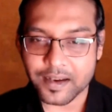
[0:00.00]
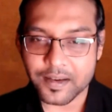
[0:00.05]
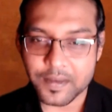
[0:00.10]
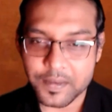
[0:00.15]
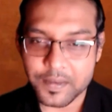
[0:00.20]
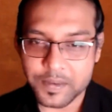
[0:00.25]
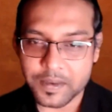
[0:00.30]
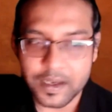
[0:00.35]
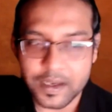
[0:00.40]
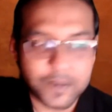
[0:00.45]

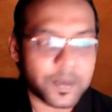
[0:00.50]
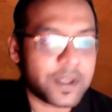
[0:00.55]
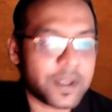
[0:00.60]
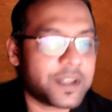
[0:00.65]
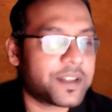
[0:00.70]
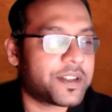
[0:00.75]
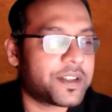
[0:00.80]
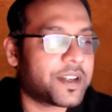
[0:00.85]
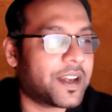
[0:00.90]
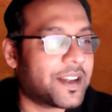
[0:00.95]
let me
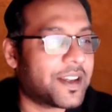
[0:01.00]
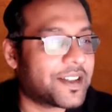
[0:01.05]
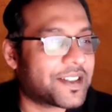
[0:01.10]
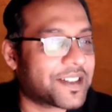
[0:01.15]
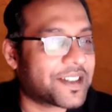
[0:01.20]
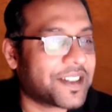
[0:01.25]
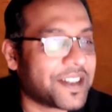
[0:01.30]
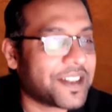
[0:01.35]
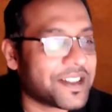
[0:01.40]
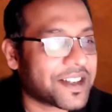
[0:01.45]
share
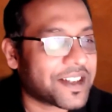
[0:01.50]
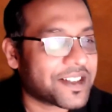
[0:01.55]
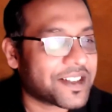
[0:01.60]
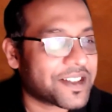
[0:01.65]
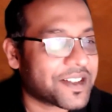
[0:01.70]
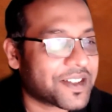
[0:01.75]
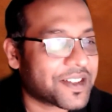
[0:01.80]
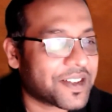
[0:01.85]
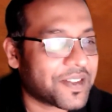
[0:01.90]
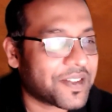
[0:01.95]
screens. I'll
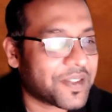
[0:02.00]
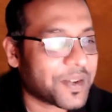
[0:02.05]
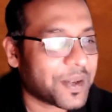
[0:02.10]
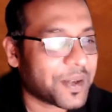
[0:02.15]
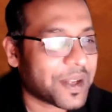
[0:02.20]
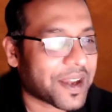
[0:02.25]
just give you an